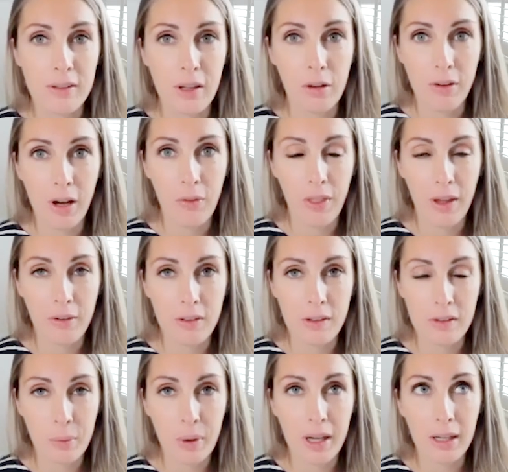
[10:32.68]
yourself out there in
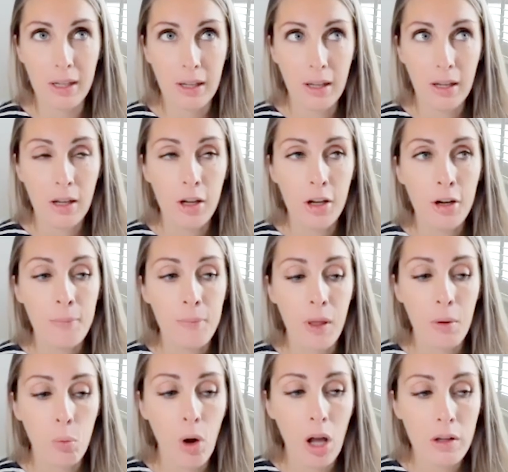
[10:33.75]
this way.
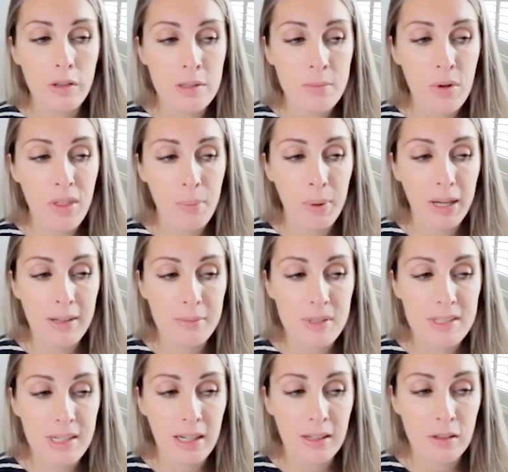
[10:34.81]
What are some of the biggest
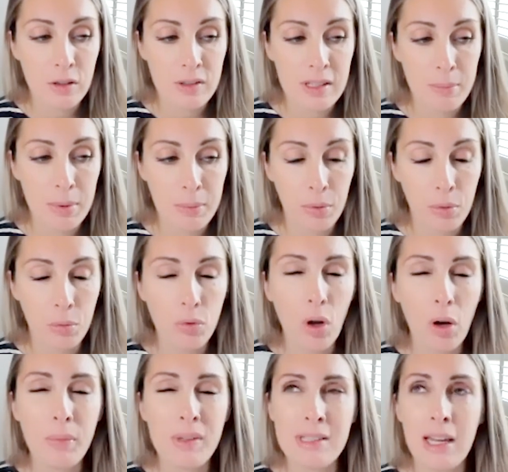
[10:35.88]
mistakes you see people,
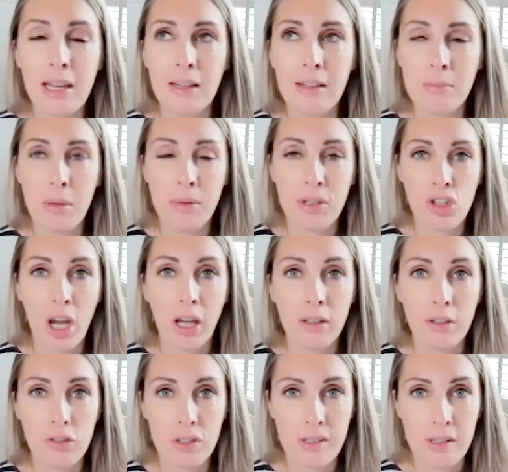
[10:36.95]
not mistakes, maybe
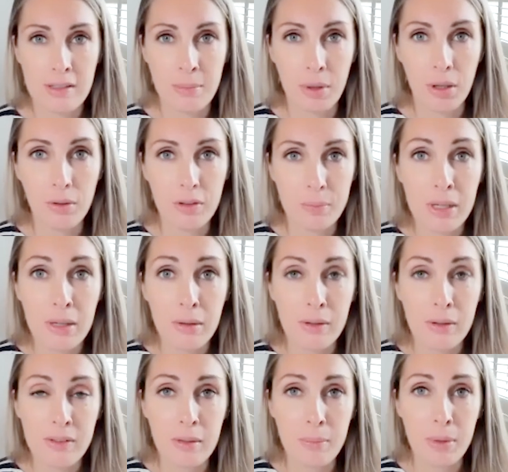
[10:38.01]
challenges, I suppose, pe-
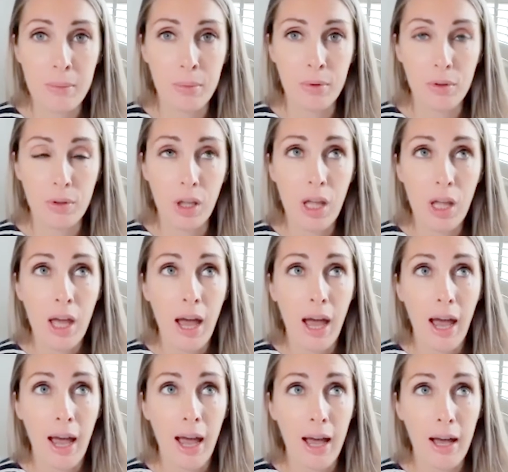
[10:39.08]
you see people
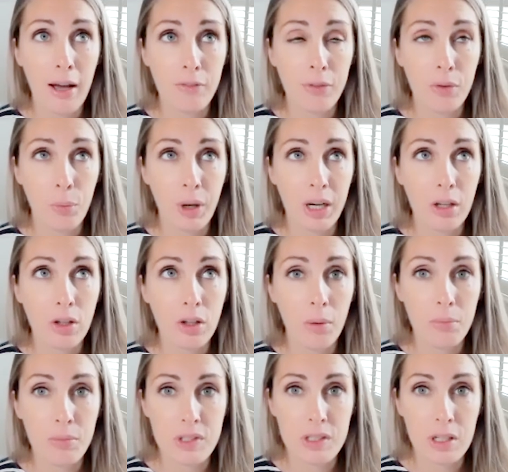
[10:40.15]
have when it
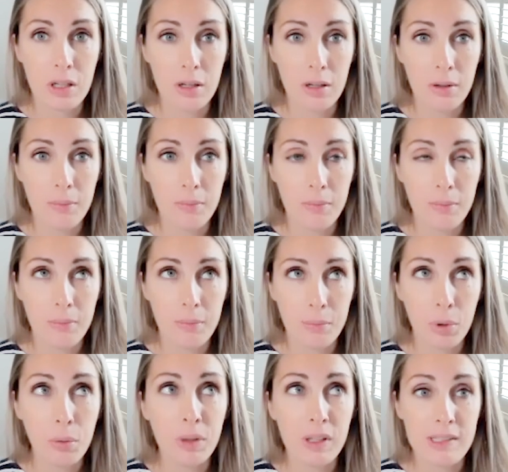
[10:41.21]
comes to
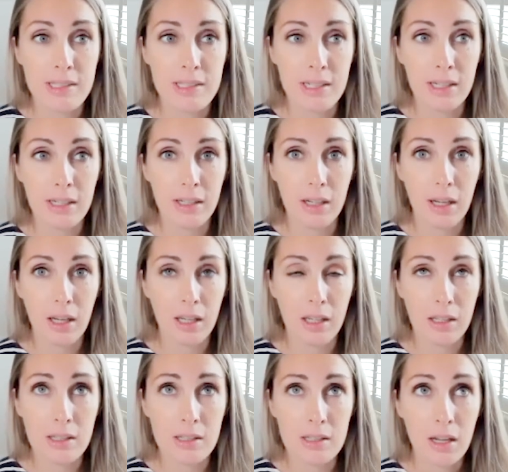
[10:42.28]
publicity
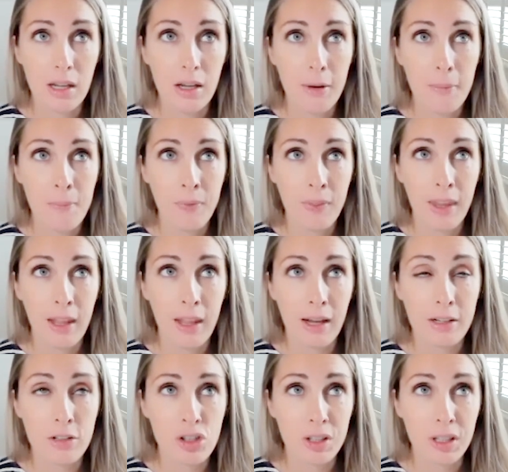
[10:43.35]
and
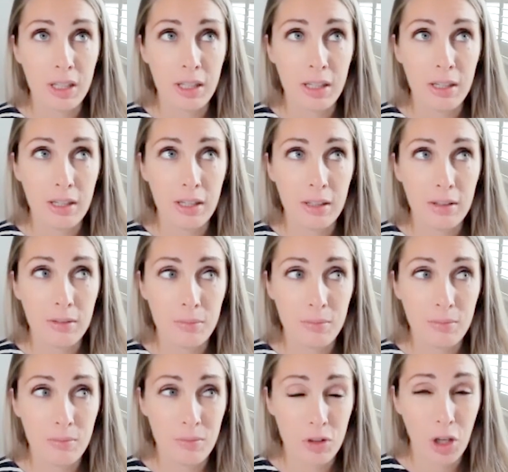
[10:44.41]
actually
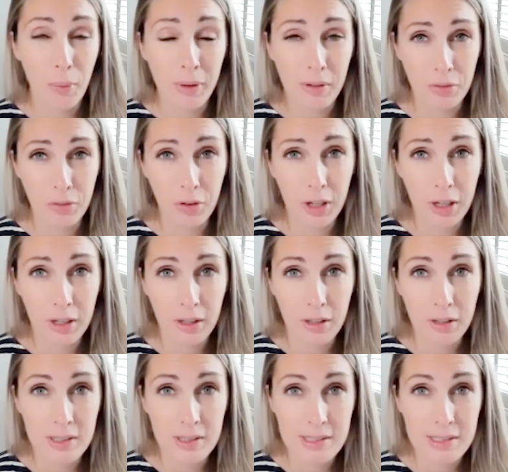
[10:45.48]
going for it and